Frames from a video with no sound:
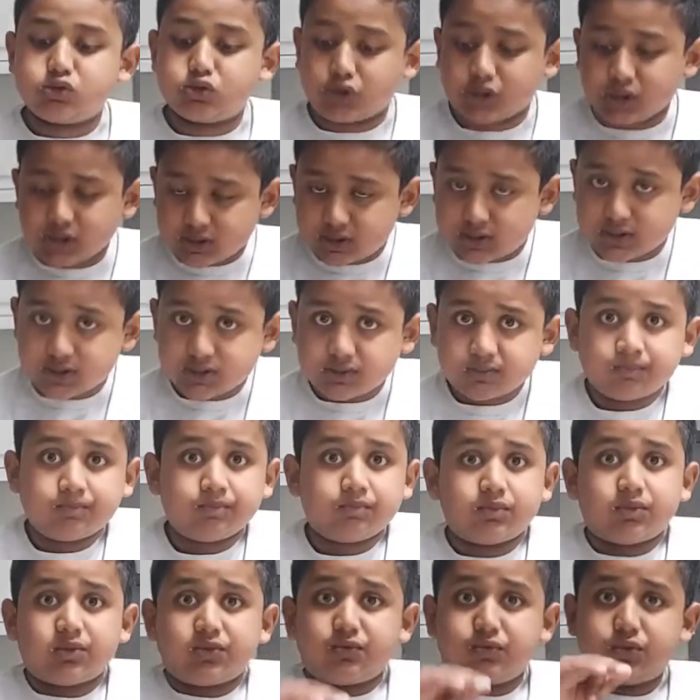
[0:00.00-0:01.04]
drink this
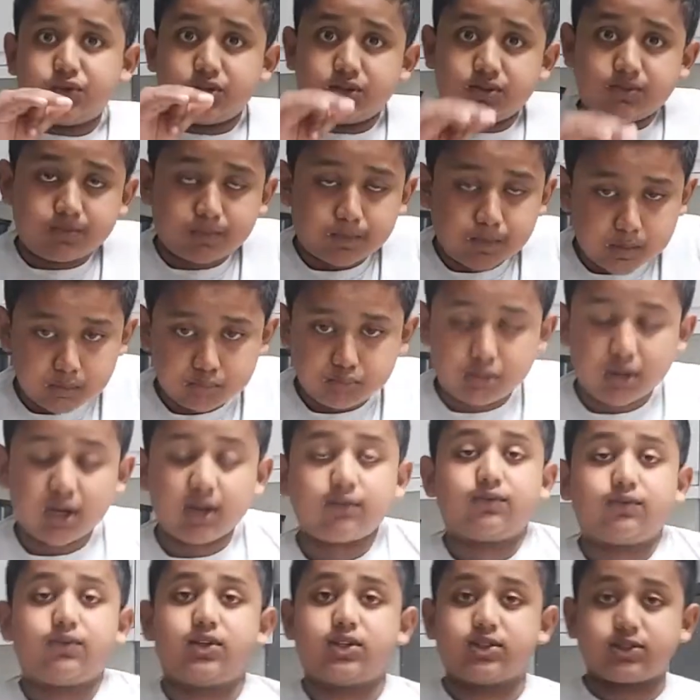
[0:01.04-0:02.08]
for
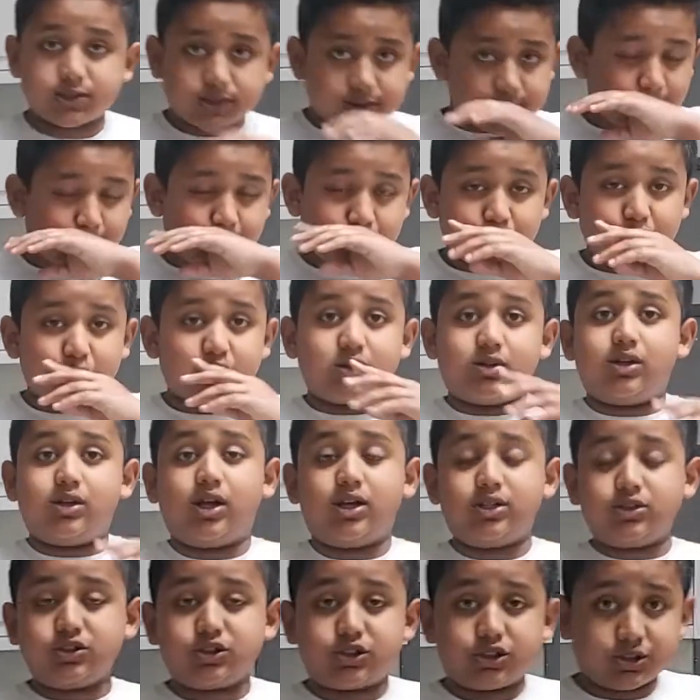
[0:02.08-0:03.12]
breakfast,
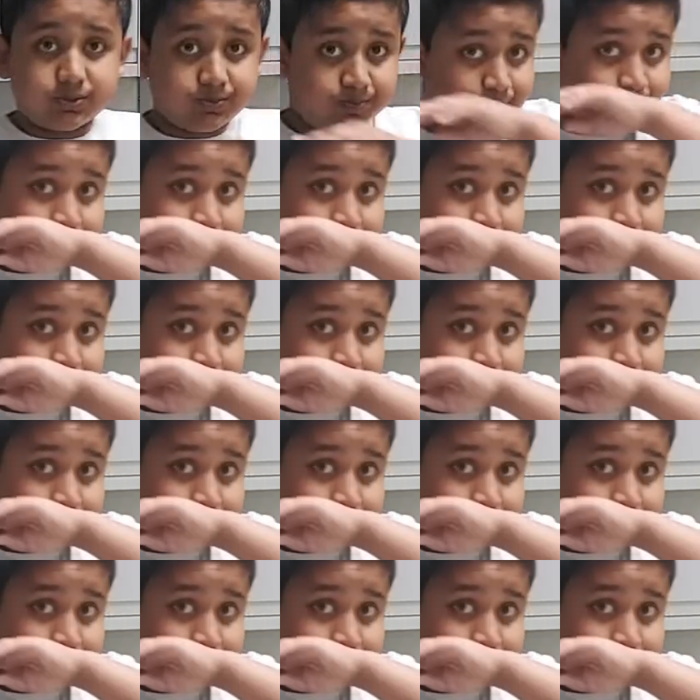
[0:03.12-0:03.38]
lunch,